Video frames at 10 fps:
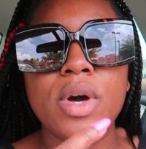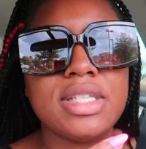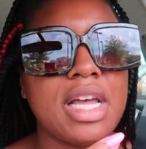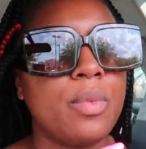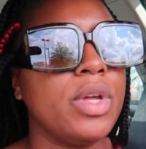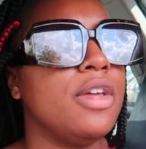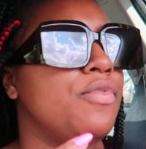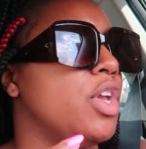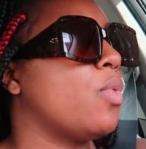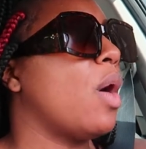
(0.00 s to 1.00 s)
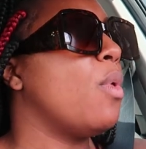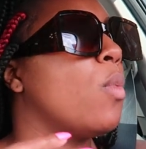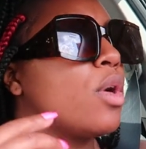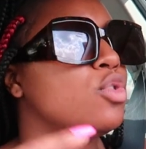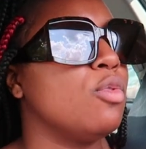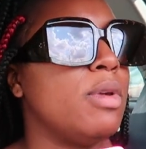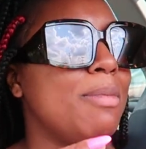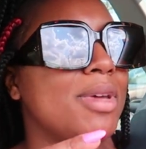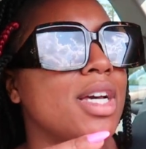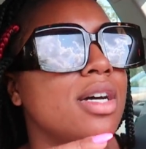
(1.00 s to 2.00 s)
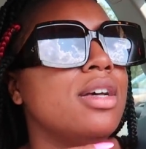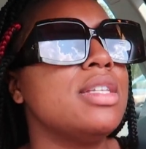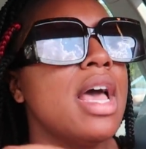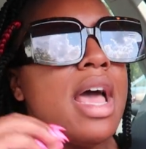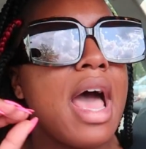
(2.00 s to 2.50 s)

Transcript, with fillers: once I really figure out what works for me, because